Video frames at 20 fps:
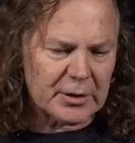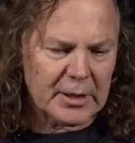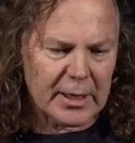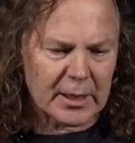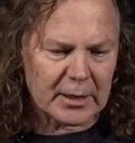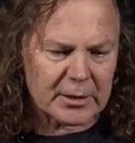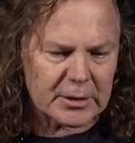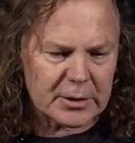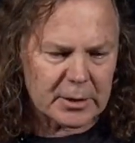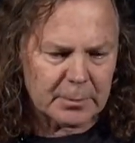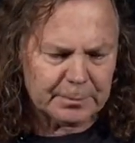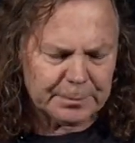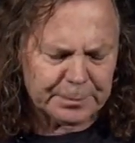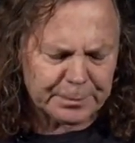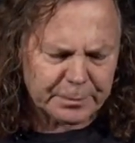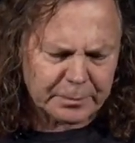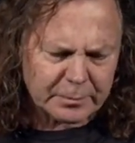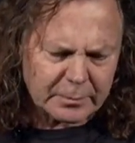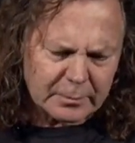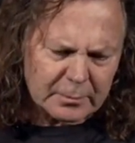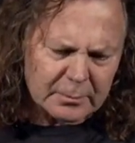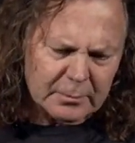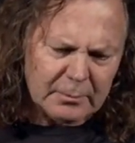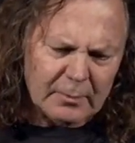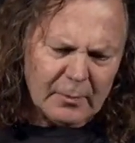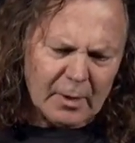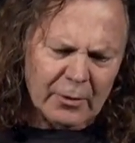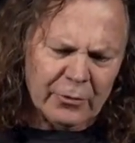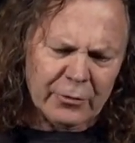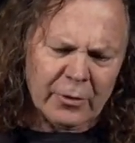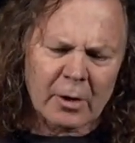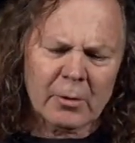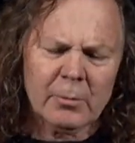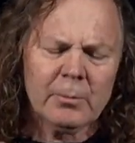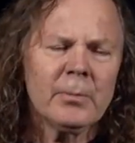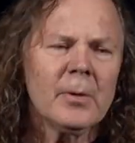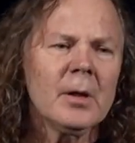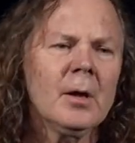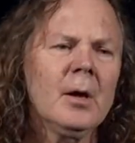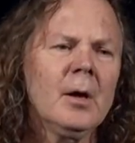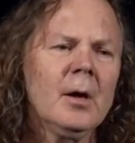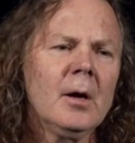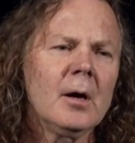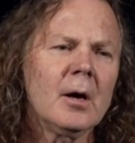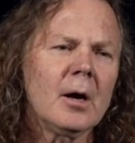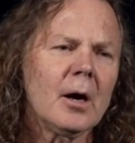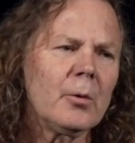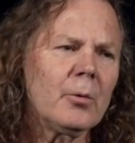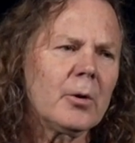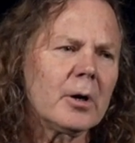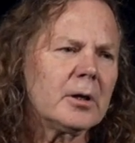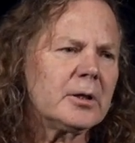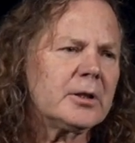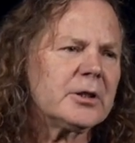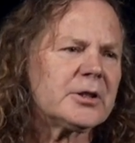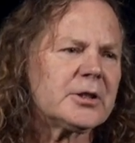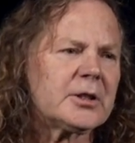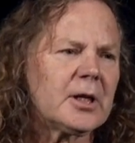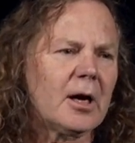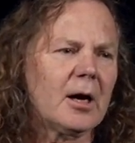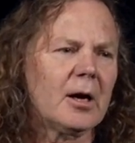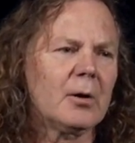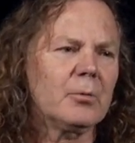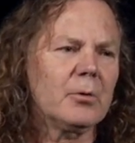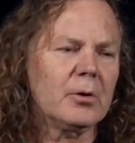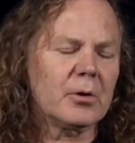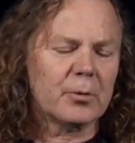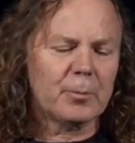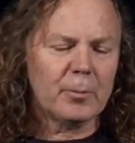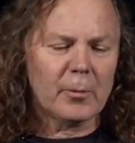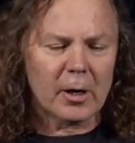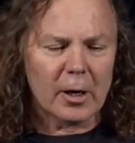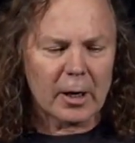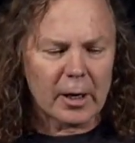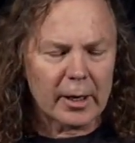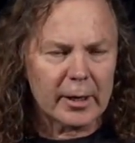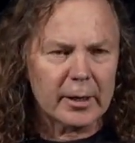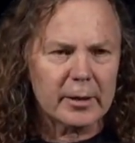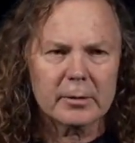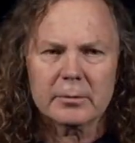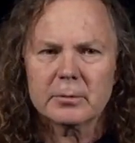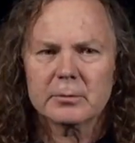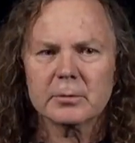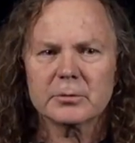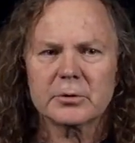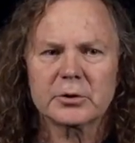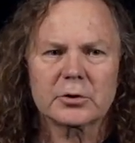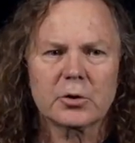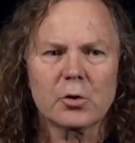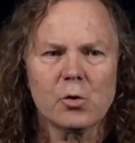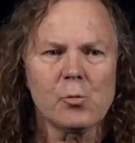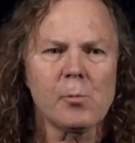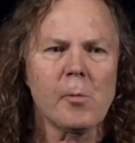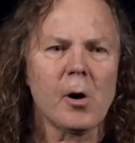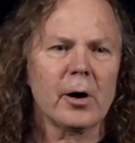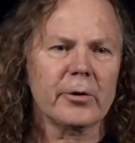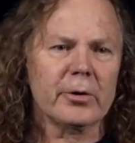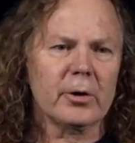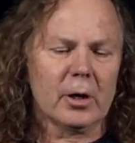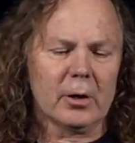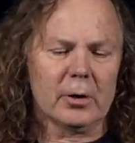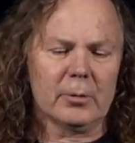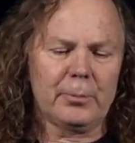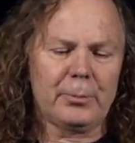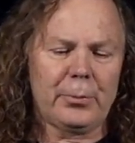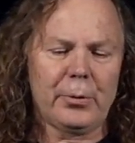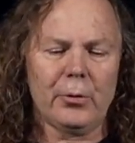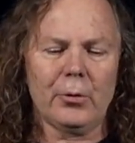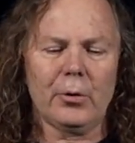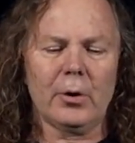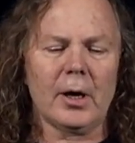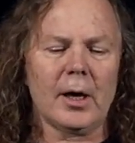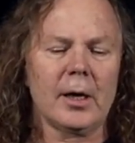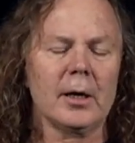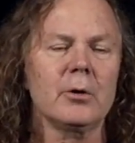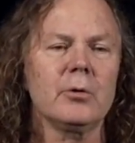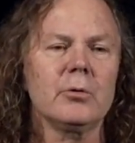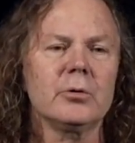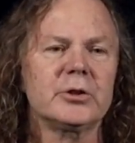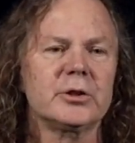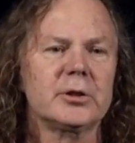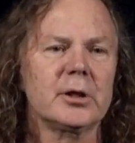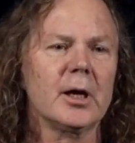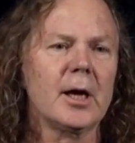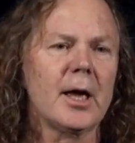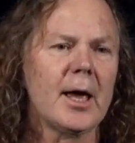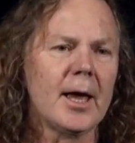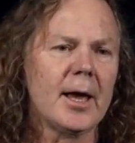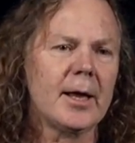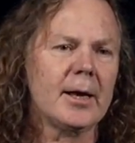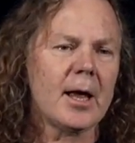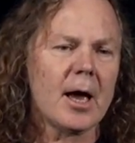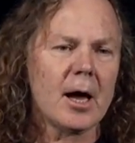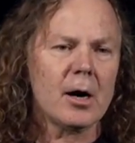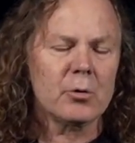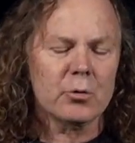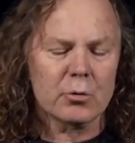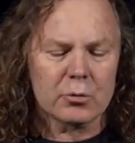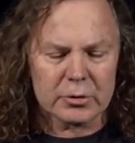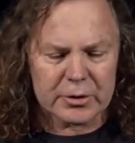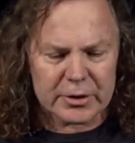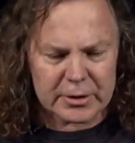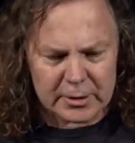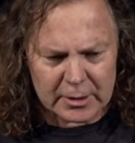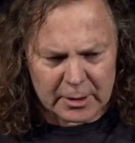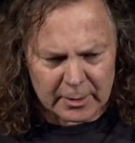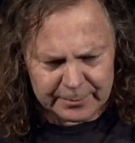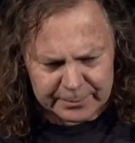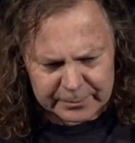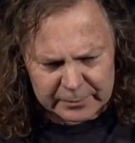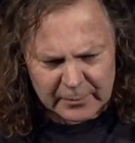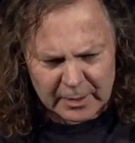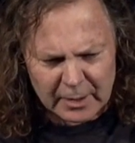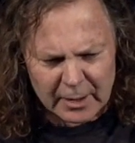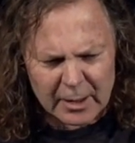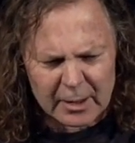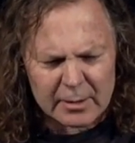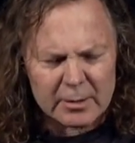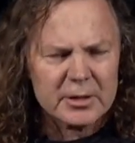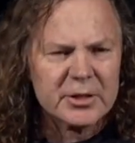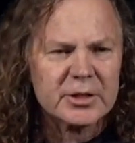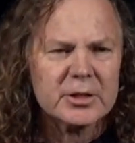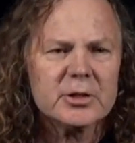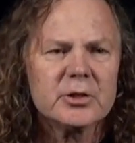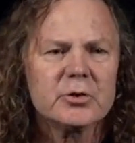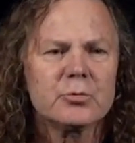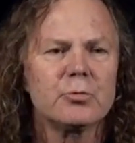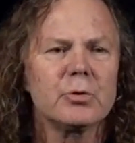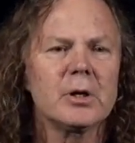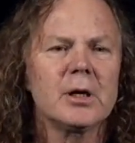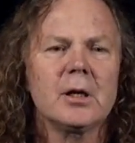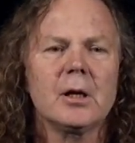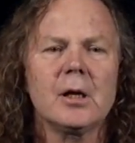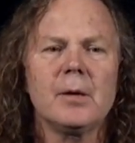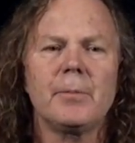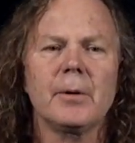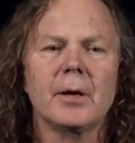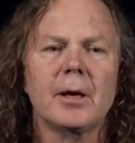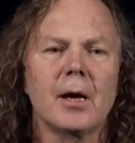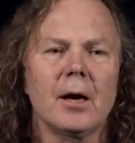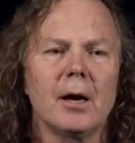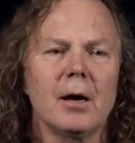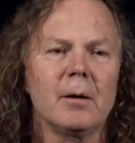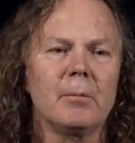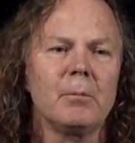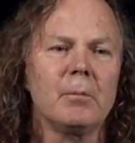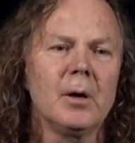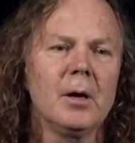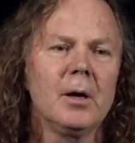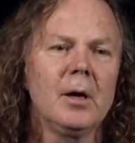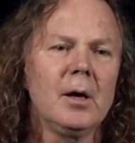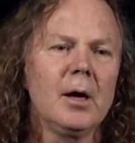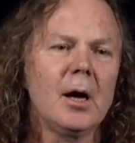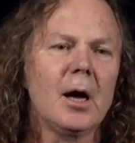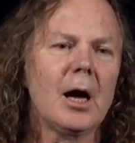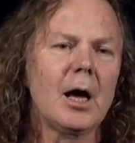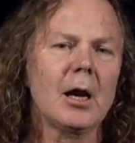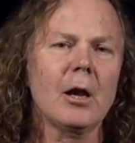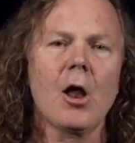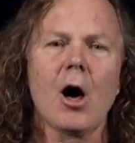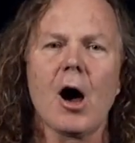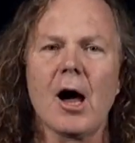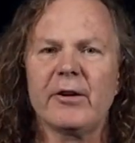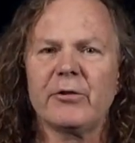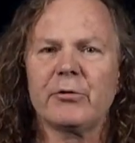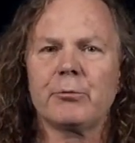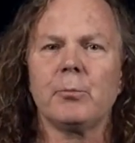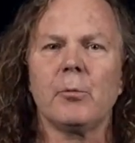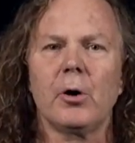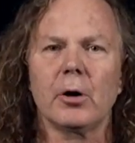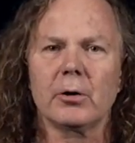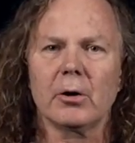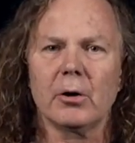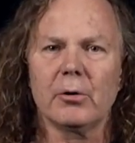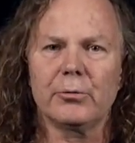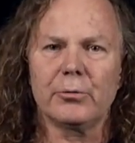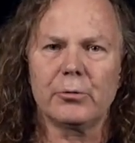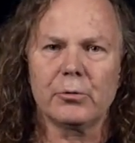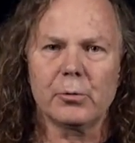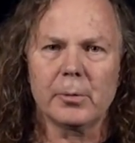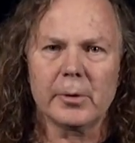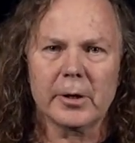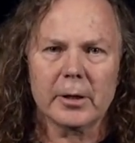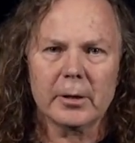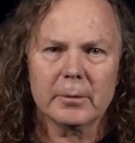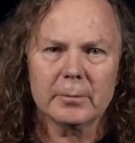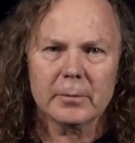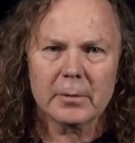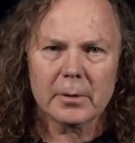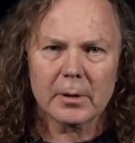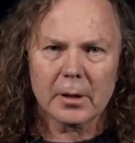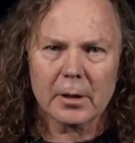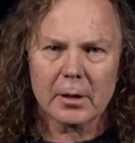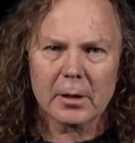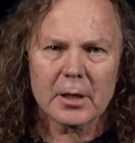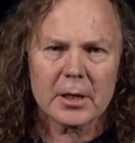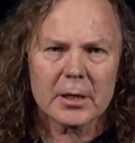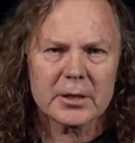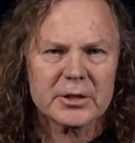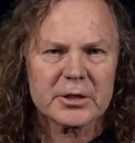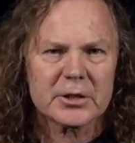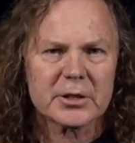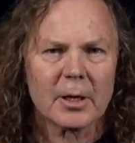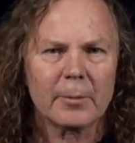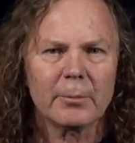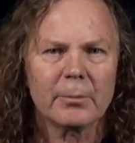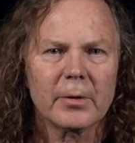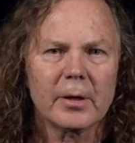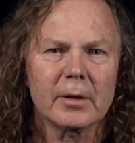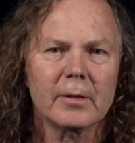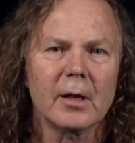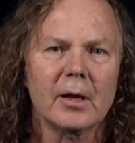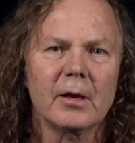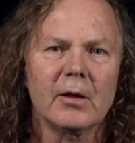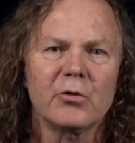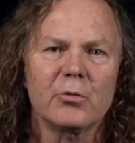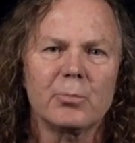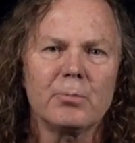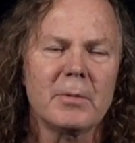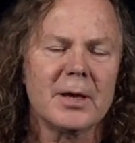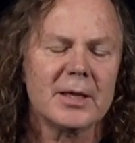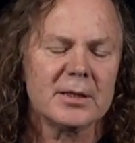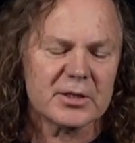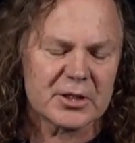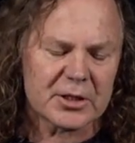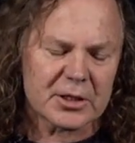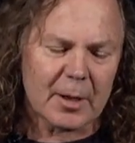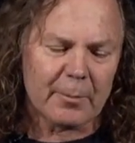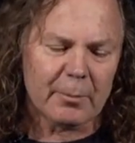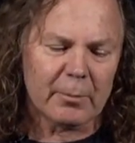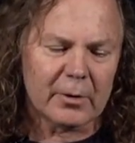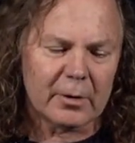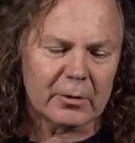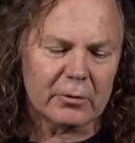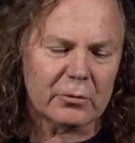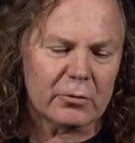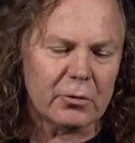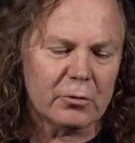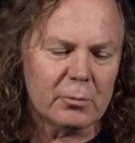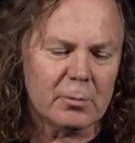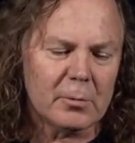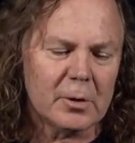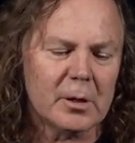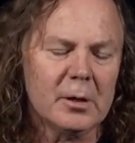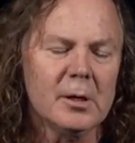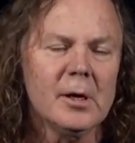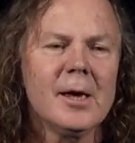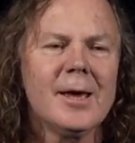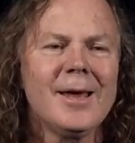next. So I wanted to start with my school motto, per angusta ad augusta. And this has really become a life motto for me. It's something that has meant something to me